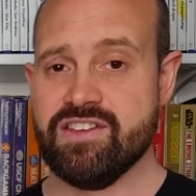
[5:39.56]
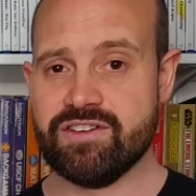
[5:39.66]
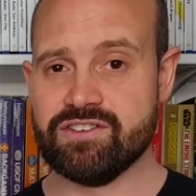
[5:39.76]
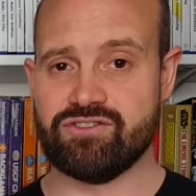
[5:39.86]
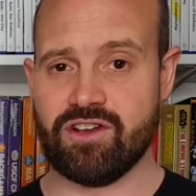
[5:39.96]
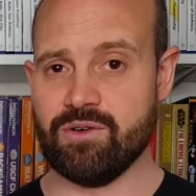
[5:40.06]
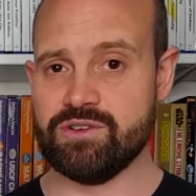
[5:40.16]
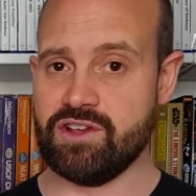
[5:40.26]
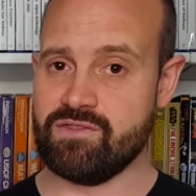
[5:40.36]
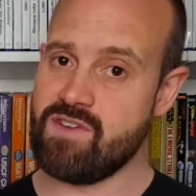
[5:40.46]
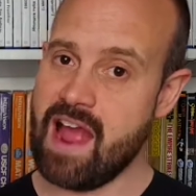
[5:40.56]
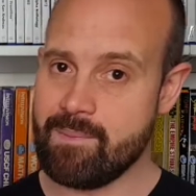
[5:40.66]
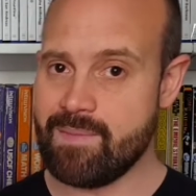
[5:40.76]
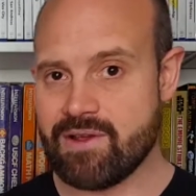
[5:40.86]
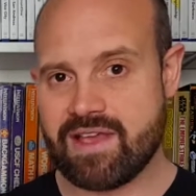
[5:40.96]
You controlled your
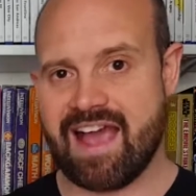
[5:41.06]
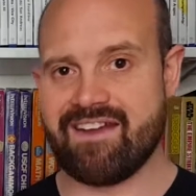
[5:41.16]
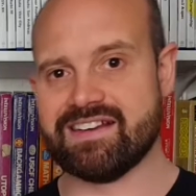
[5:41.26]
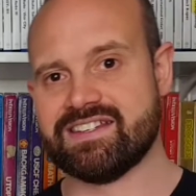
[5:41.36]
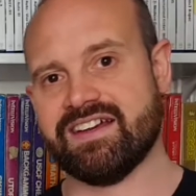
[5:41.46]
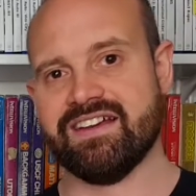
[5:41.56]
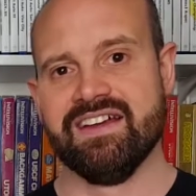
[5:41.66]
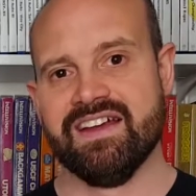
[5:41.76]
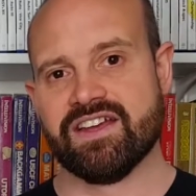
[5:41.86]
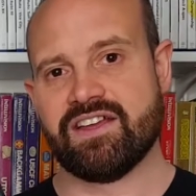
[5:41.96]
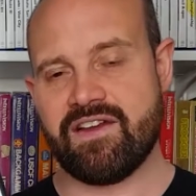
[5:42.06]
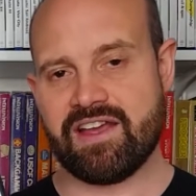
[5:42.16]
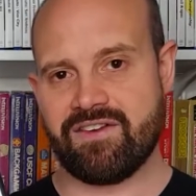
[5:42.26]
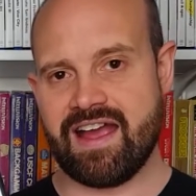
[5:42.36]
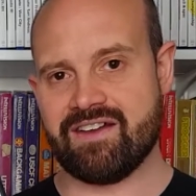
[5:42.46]
Rambo character, going
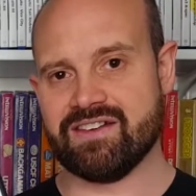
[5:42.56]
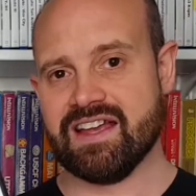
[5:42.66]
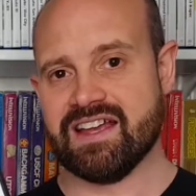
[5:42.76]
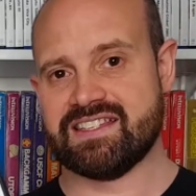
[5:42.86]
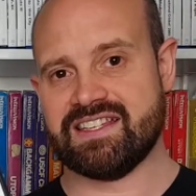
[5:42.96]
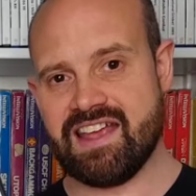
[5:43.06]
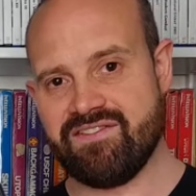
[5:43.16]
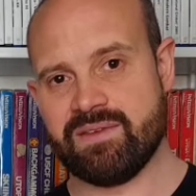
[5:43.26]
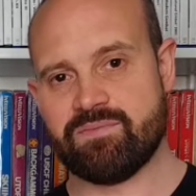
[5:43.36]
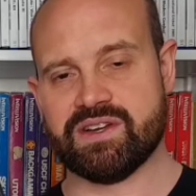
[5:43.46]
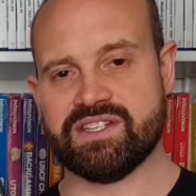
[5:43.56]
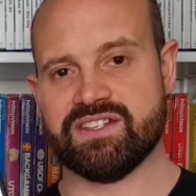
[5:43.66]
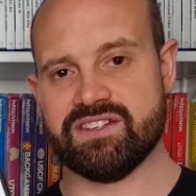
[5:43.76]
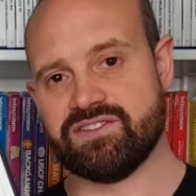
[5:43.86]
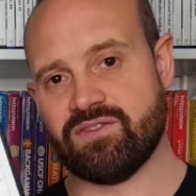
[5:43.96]
around, saving
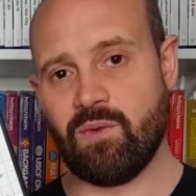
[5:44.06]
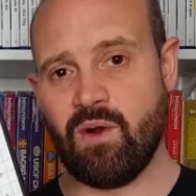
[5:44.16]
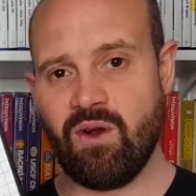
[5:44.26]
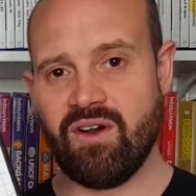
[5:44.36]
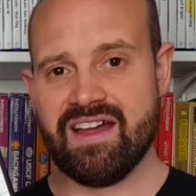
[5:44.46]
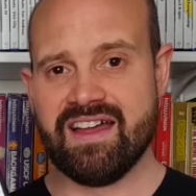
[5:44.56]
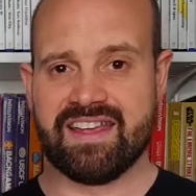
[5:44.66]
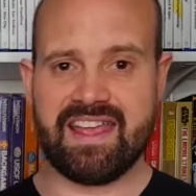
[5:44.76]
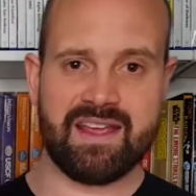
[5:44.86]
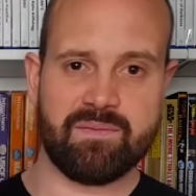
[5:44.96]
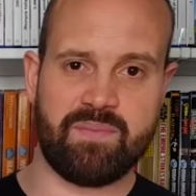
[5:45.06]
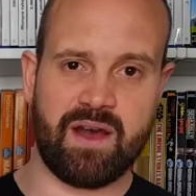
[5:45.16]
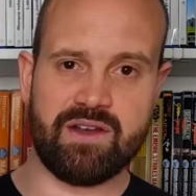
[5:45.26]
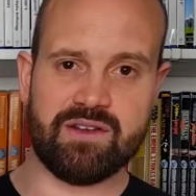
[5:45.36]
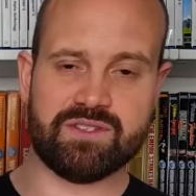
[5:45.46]
prisoners of war, getting
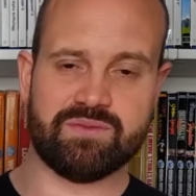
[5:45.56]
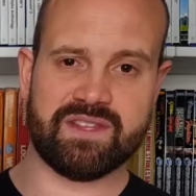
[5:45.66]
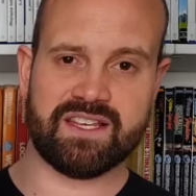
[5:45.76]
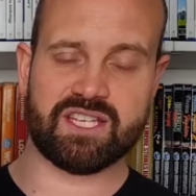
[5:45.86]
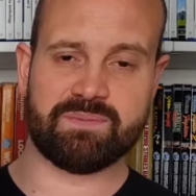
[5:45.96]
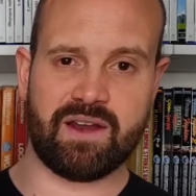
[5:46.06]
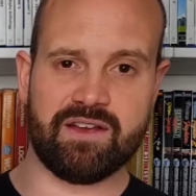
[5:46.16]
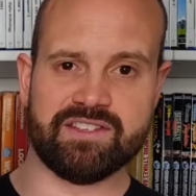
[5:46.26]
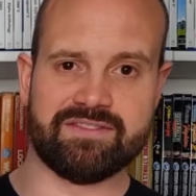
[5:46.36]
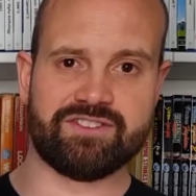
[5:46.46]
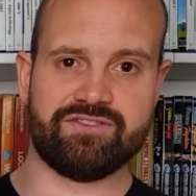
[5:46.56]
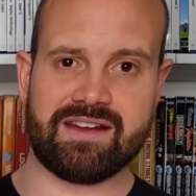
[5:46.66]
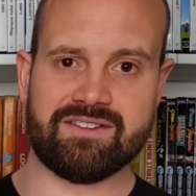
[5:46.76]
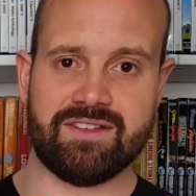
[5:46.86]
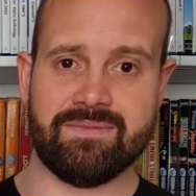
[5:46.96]
bows with explosives
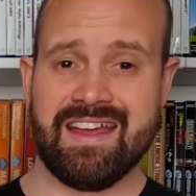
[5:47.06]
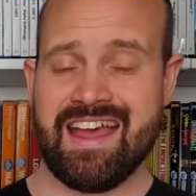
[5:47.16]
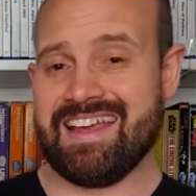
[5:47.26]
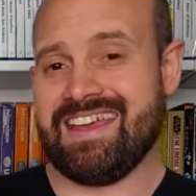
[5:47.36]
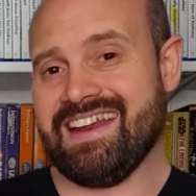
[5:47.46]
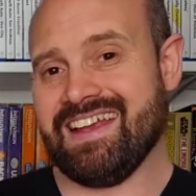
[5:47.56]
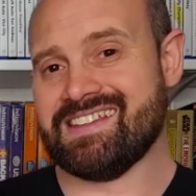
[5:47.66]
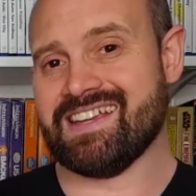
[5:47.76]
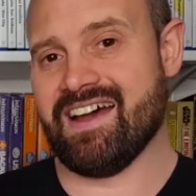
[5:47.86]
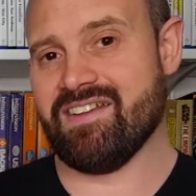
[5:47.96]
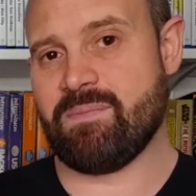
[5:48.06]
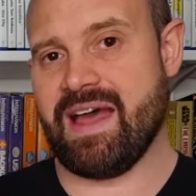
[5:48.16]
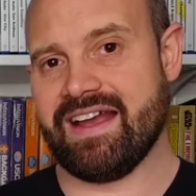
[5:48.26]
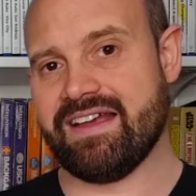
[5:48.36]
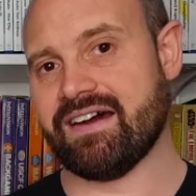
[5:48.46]
strapped to them, and killing a ton of
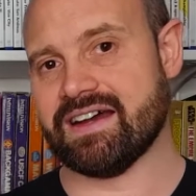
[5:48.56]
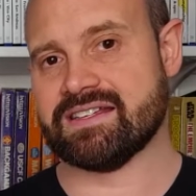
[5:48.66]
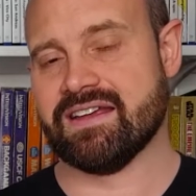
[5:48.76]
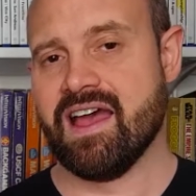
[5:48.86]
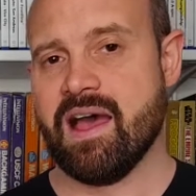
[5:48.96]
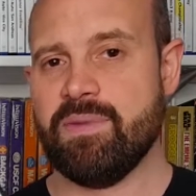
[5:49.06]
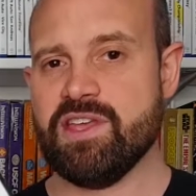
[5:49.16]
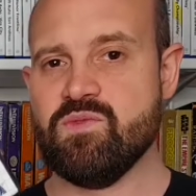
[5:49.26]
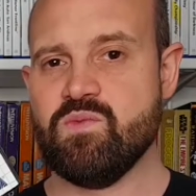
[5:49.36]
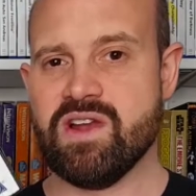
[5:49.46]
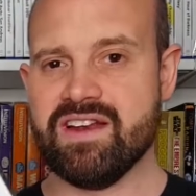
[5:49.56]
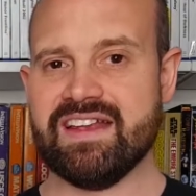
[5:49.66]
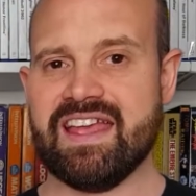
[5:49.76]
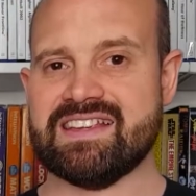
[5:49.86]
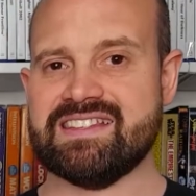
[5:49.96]
bad guys. But you
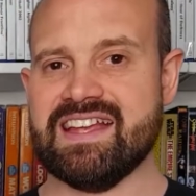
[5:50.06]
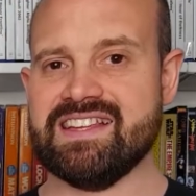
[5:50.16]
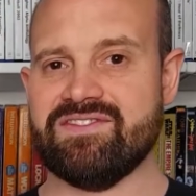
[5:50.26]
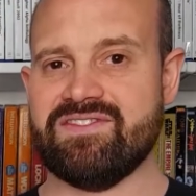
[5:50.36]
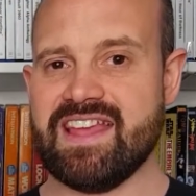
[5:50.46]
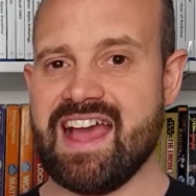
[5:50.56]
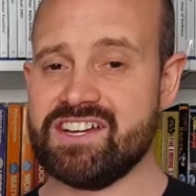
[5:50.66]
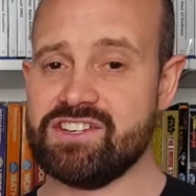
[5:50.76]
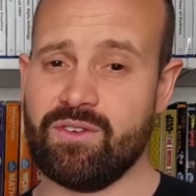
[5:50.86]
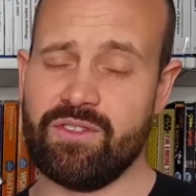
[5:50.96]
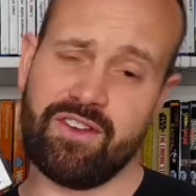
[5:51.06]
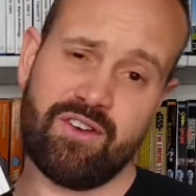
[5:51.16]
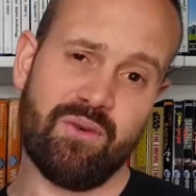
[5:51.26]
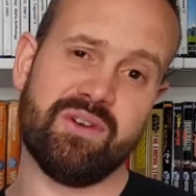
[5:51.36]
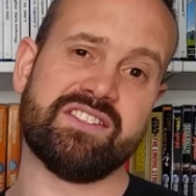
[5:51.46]
wouldn't get a sense of the action or the
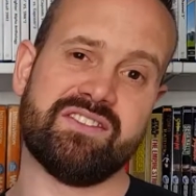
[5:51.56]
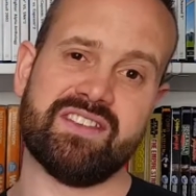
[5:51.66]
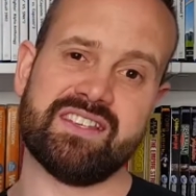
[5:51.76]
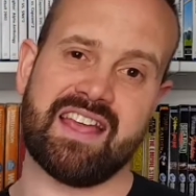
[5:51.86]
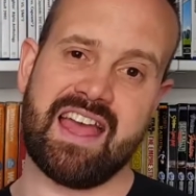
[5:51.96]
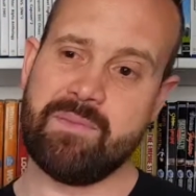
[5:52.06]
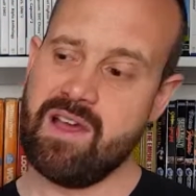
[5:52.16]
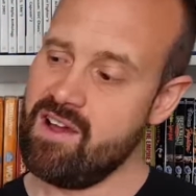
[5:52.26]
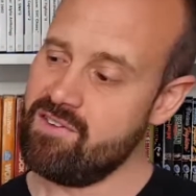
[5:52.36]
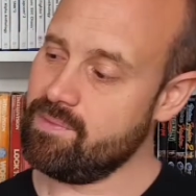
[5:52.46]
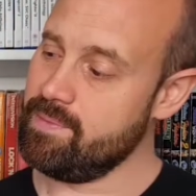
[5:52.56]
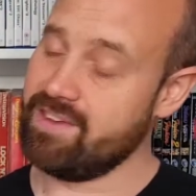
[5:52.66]
coolness of this game from the